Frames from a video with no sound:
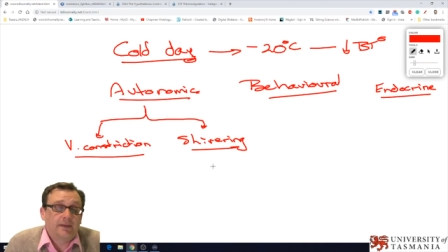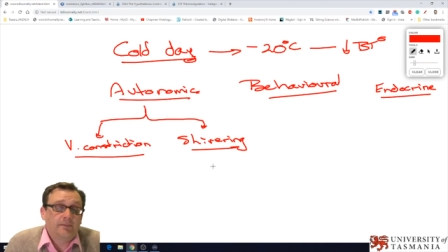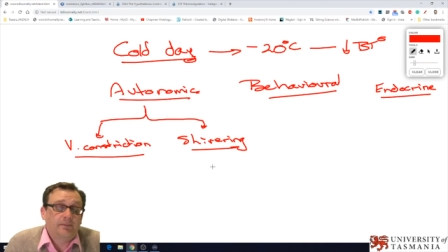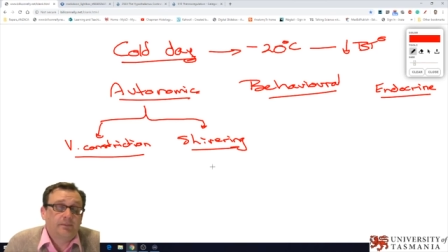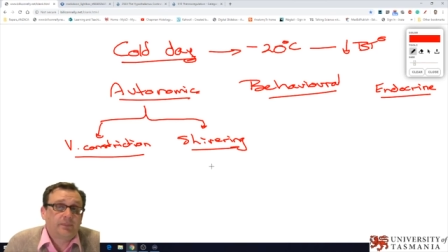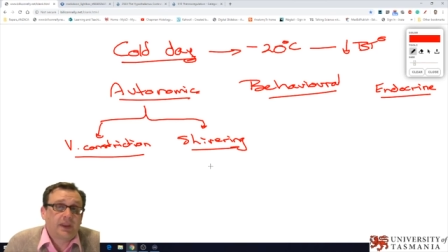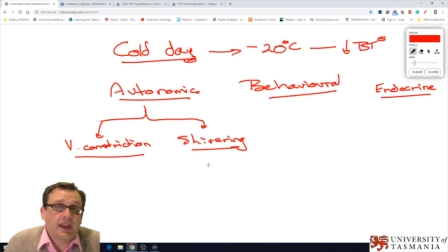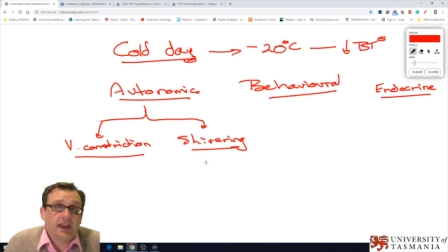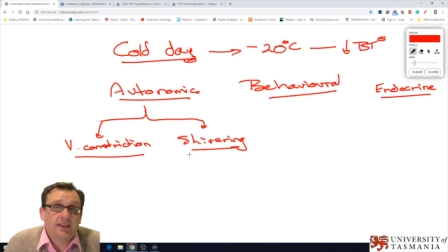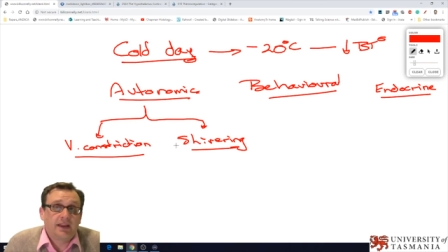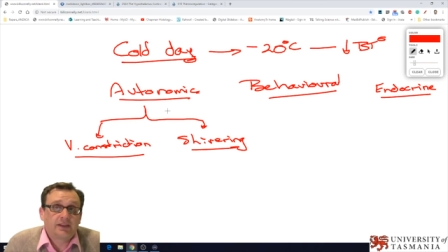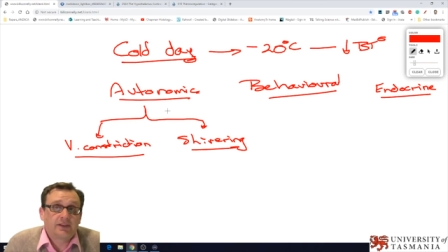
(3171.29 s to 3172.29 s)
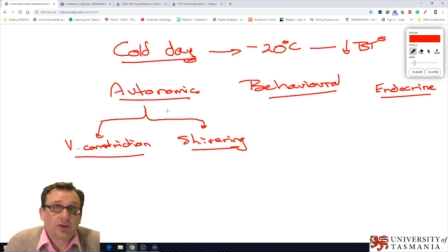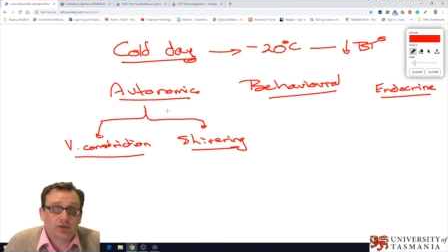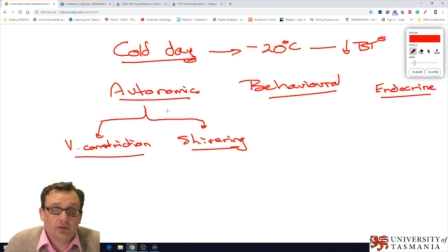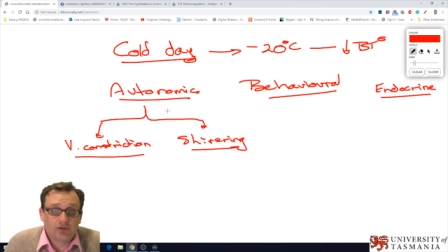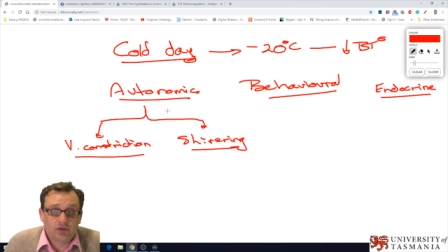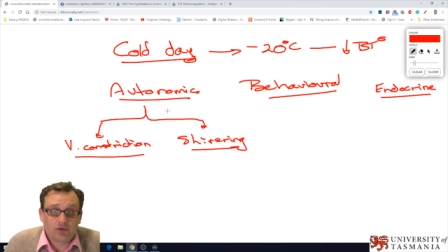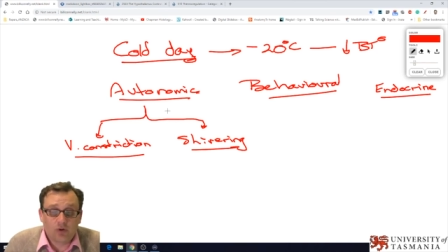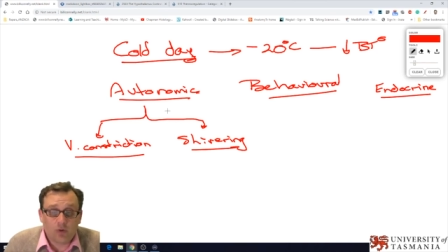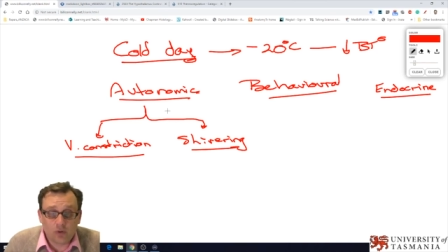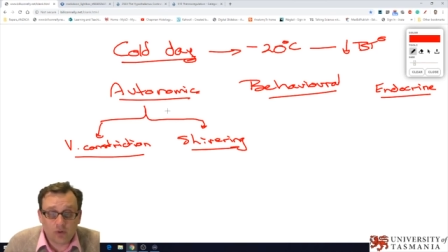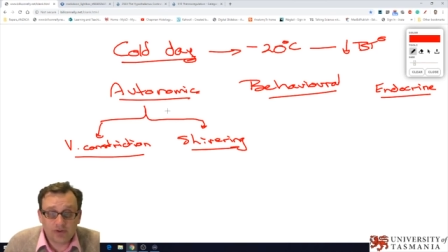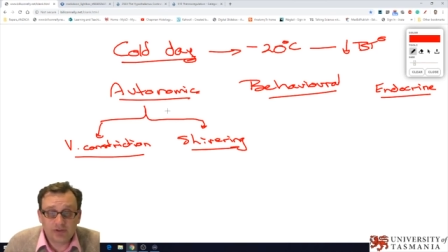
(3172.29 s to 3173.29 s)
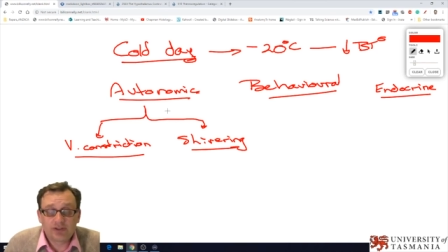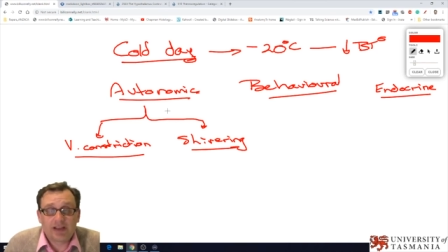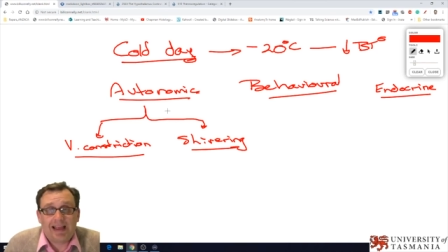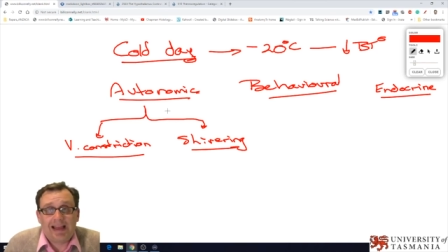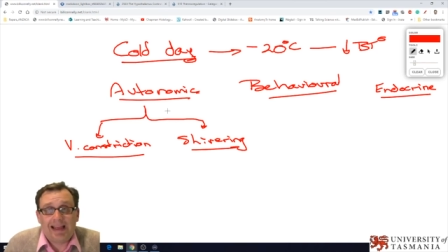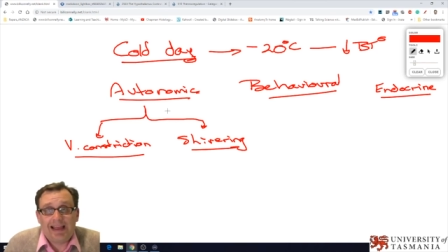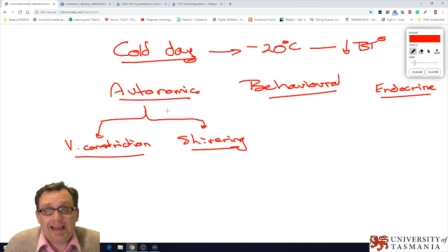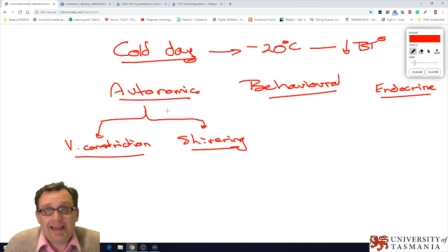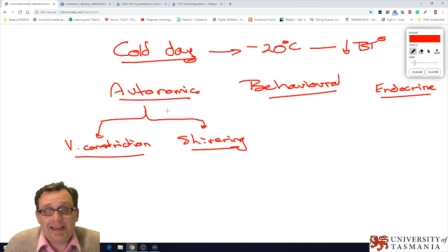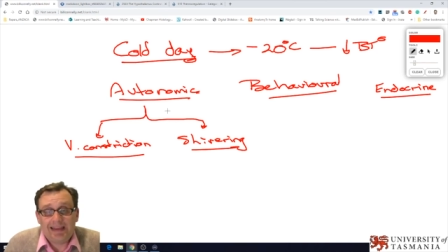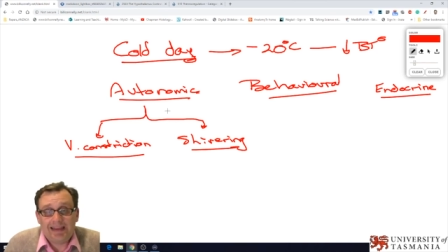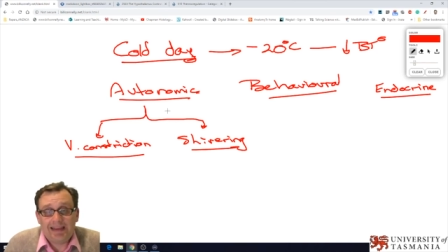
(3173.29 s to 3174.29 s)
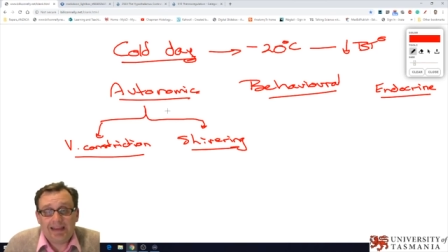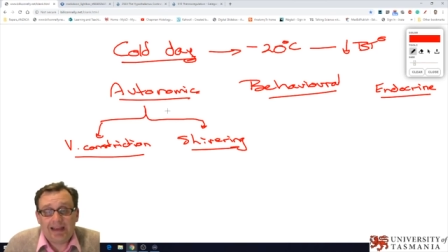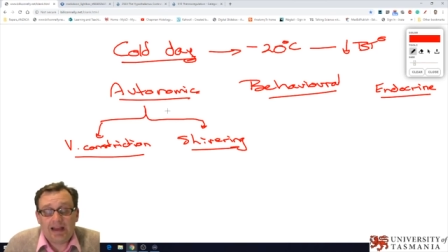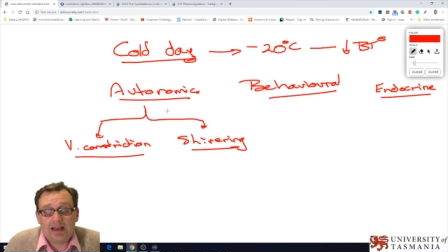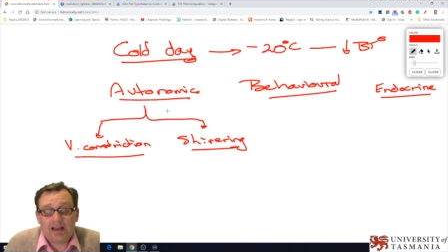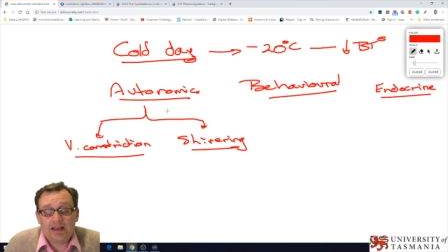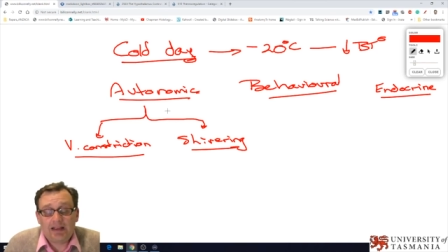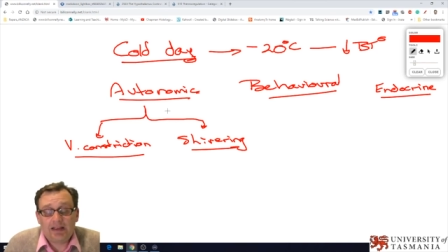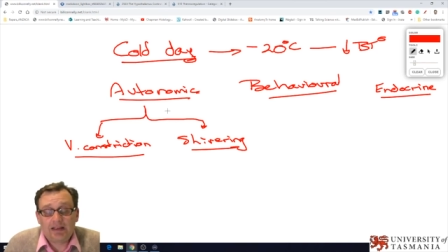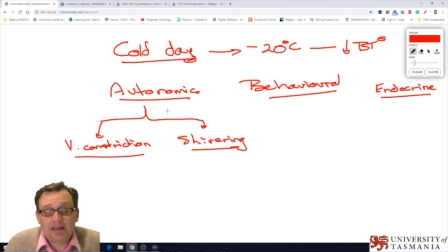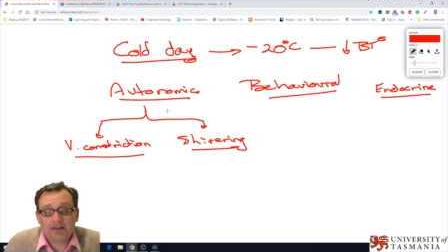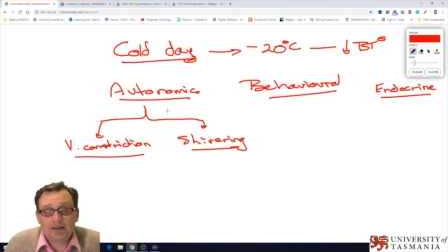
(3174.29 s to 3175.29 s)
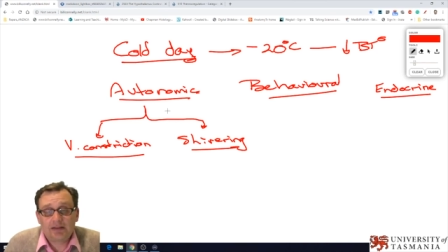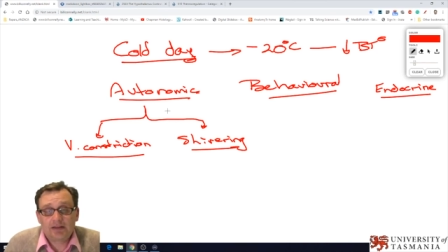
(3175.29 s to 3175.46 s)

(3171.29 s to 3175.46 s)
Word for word: um, and that's going to cause a uh,